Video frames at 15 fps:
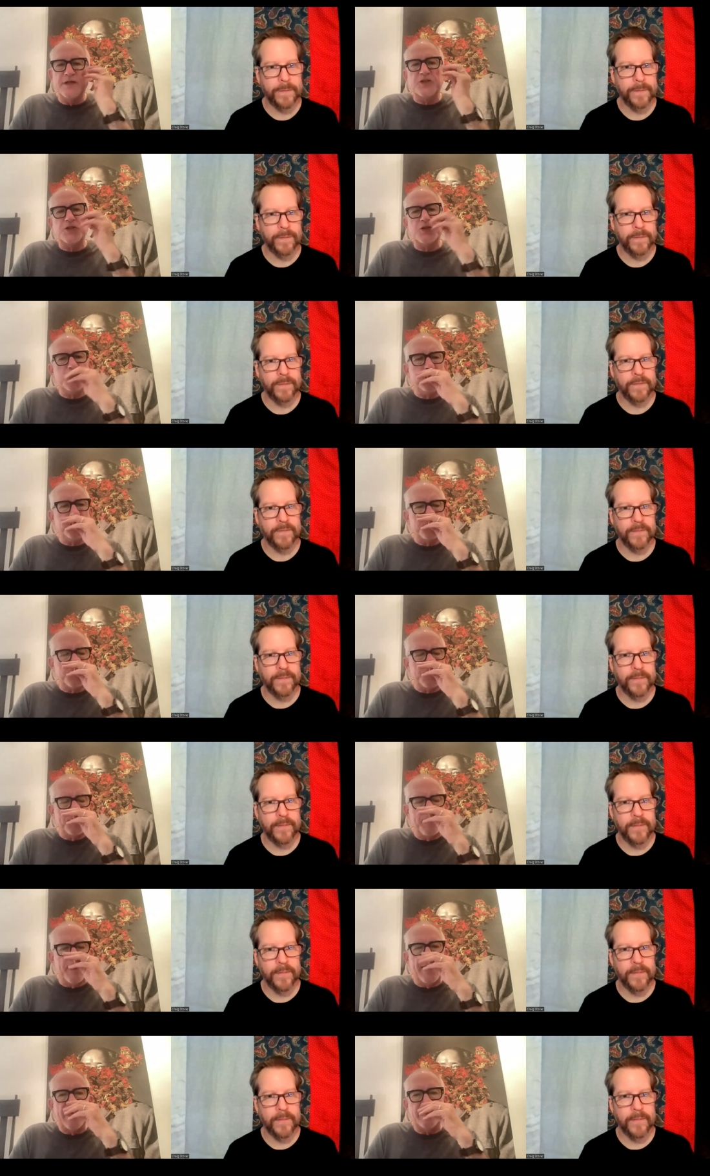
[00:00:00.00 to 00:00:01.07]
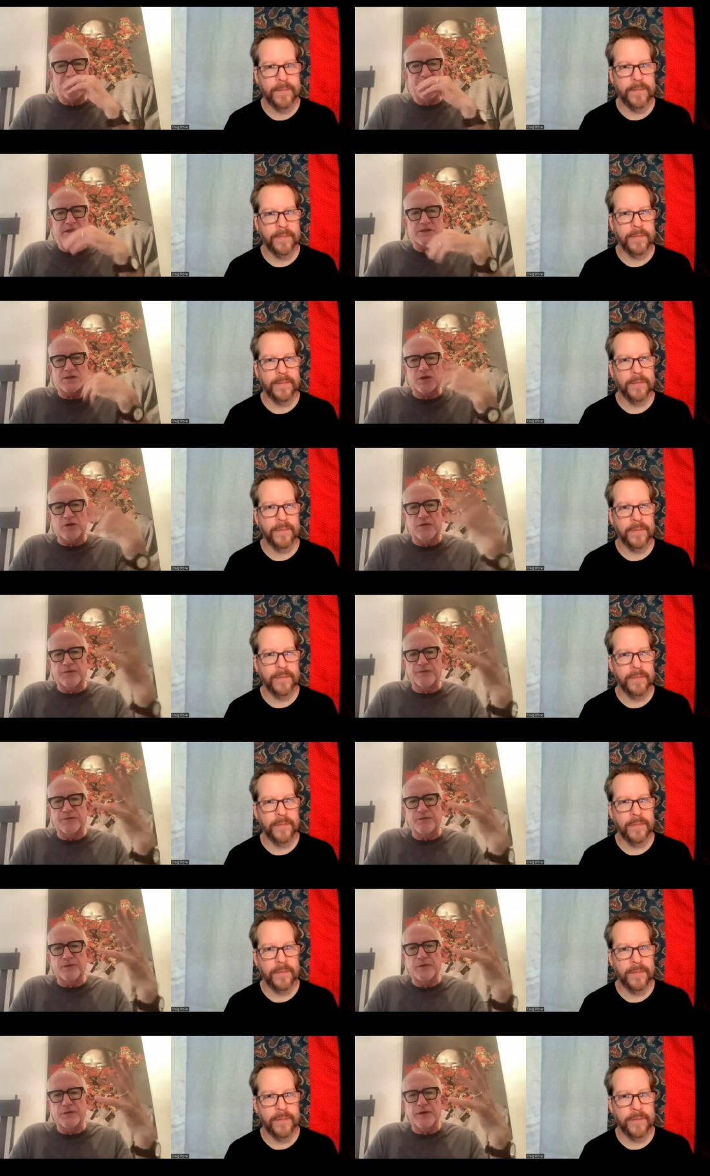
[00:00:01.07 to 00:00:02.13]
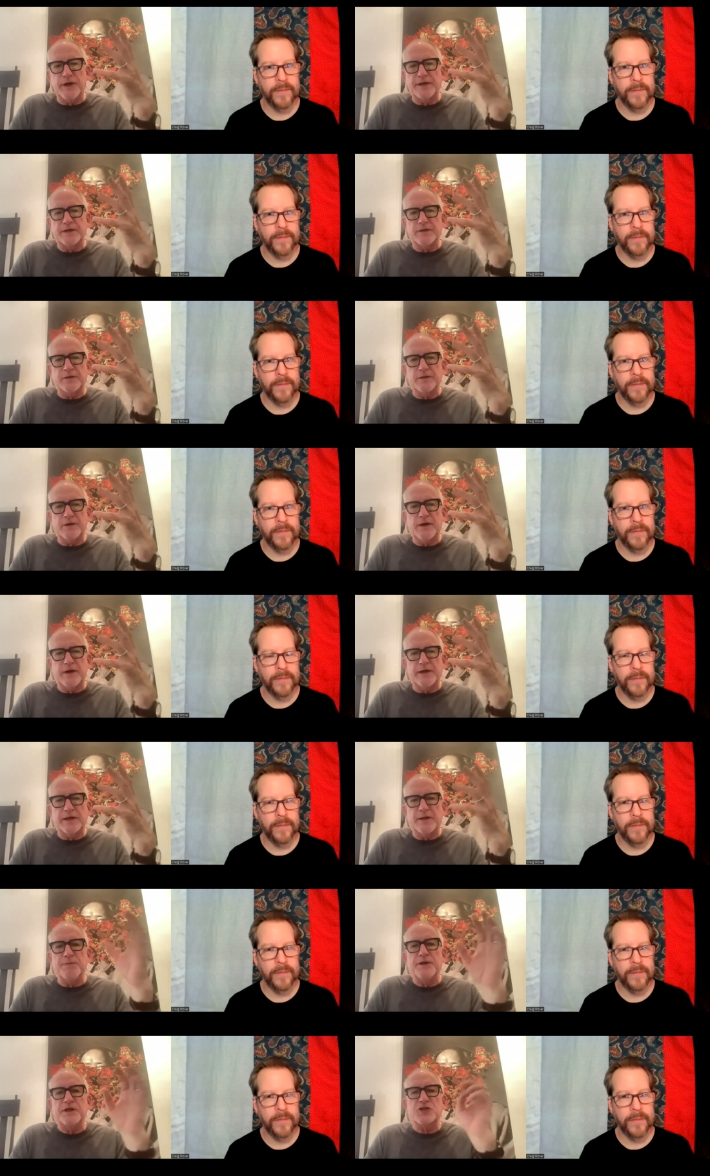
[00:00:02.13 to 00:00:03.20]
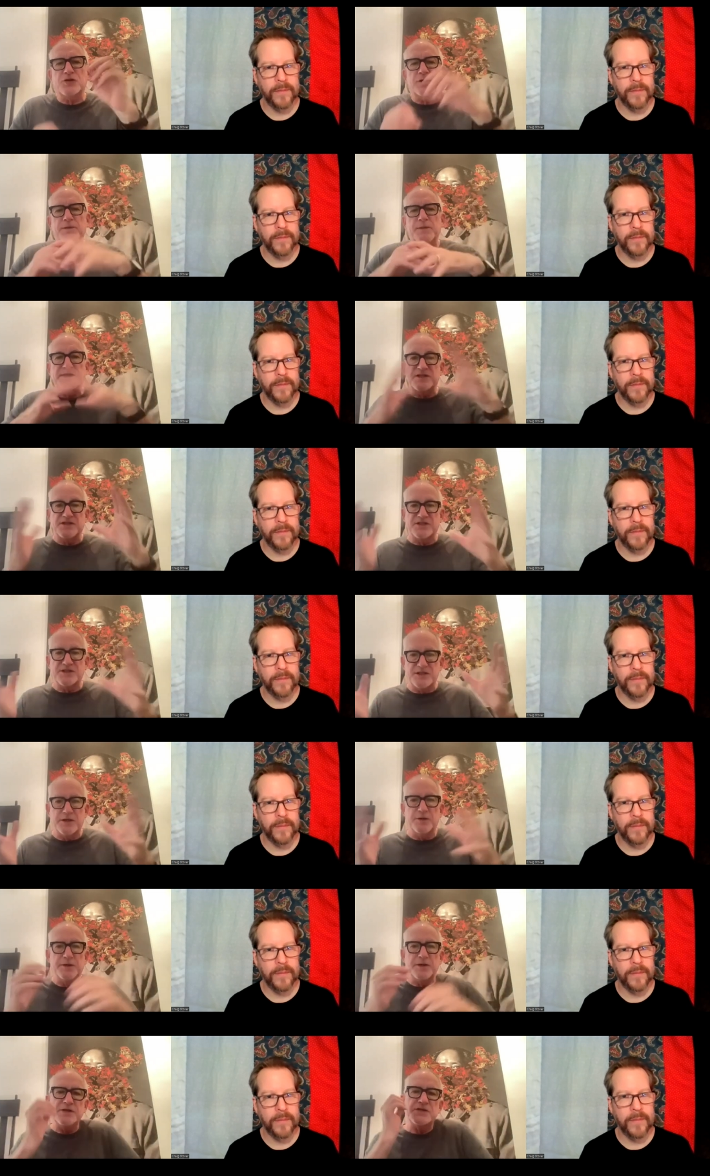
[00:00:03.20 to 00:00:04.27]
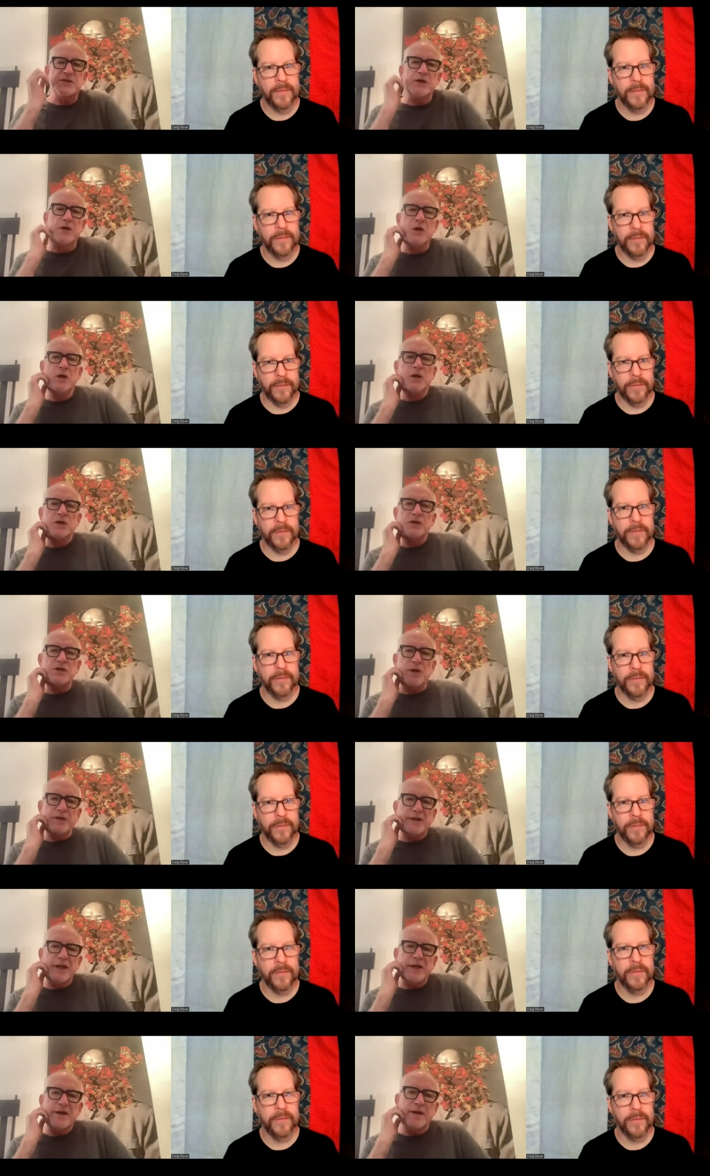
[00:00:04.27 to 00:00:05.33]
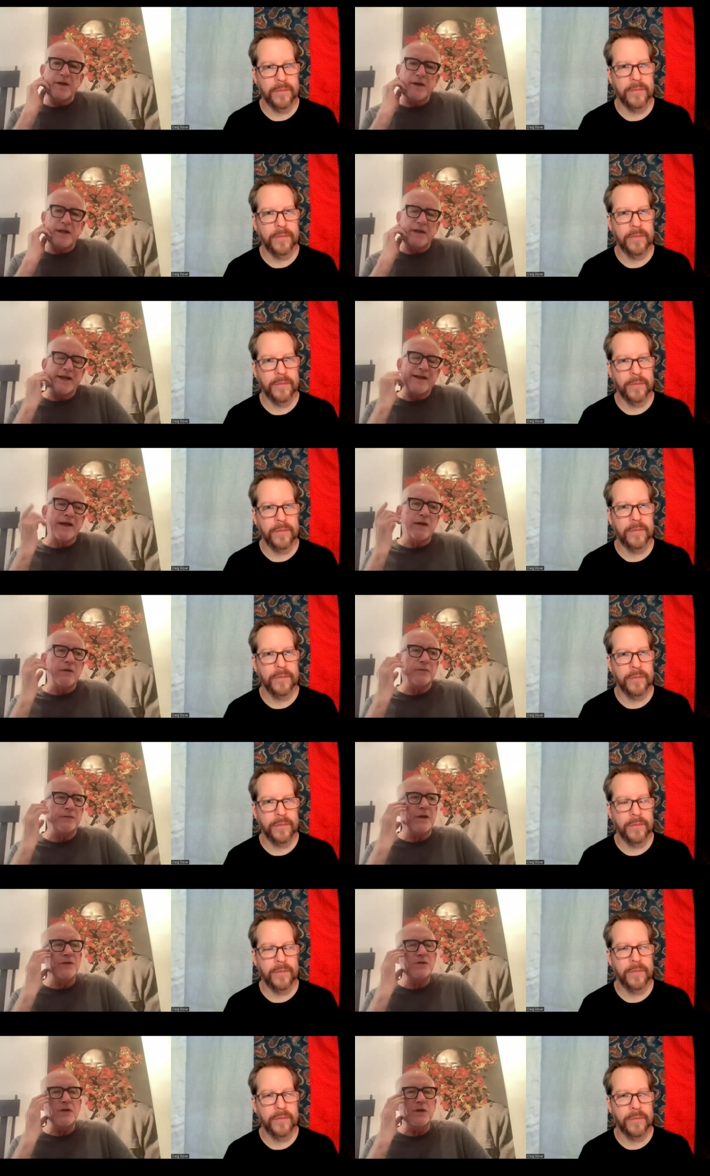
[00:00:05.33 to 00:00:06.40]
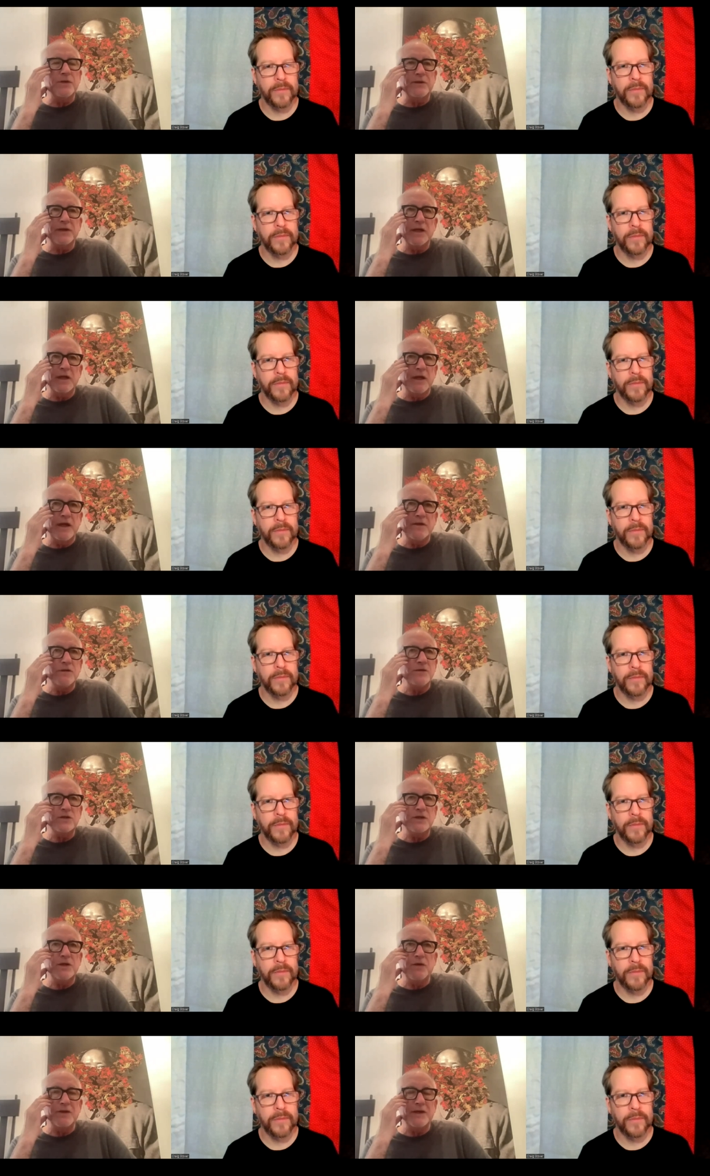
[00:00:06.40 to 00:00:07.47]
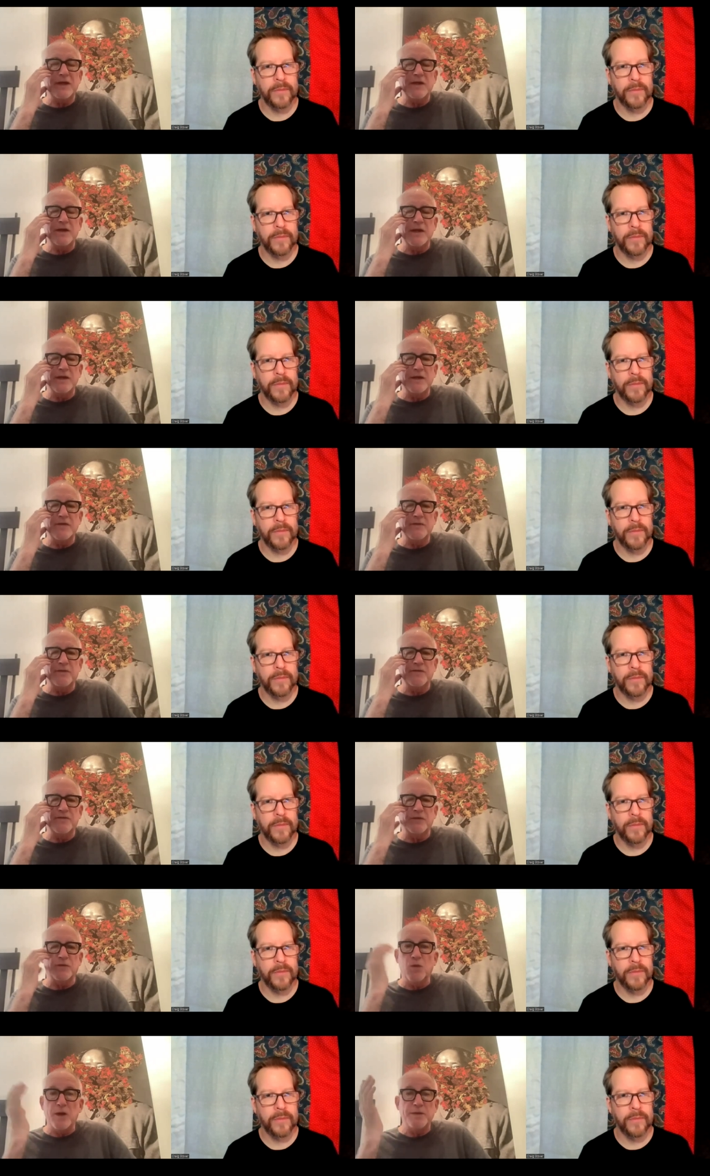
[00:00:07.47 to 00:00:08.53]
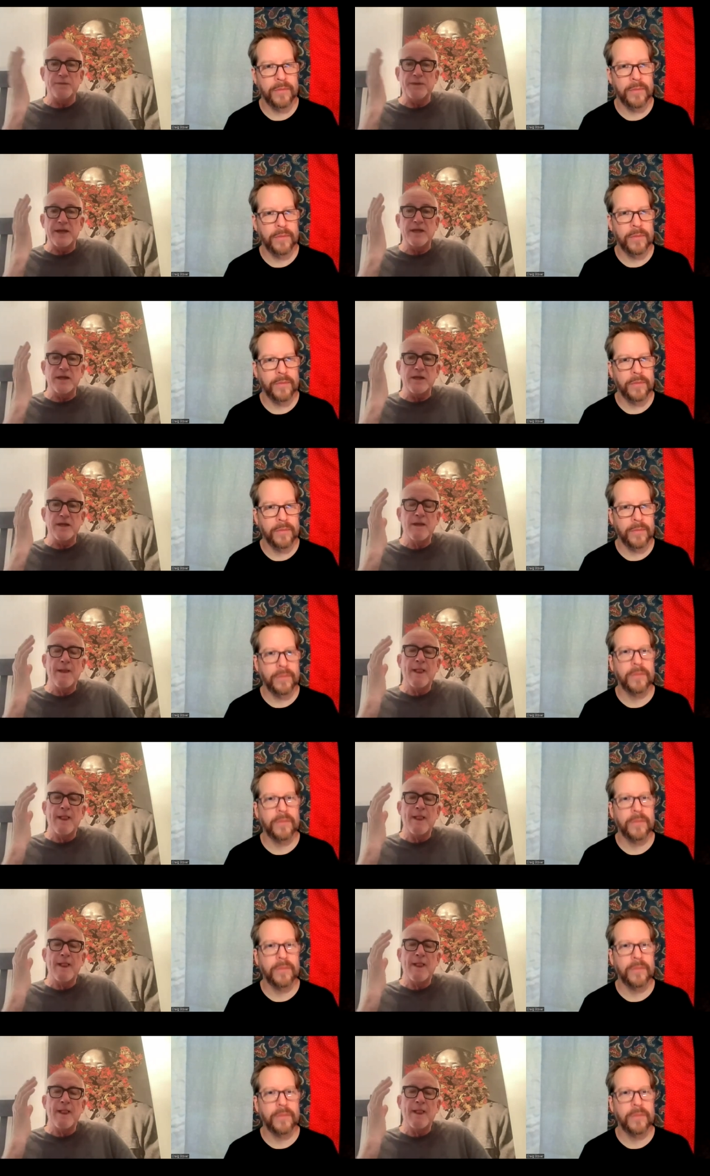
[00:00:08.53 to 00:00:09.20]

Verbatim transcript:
Speaker 1: and it's usually my ideas are like I can picture them as a series. Mm-hmm. So mm. I'll get uh, like I don't I usually don't get I usually don't get an idea for one painting.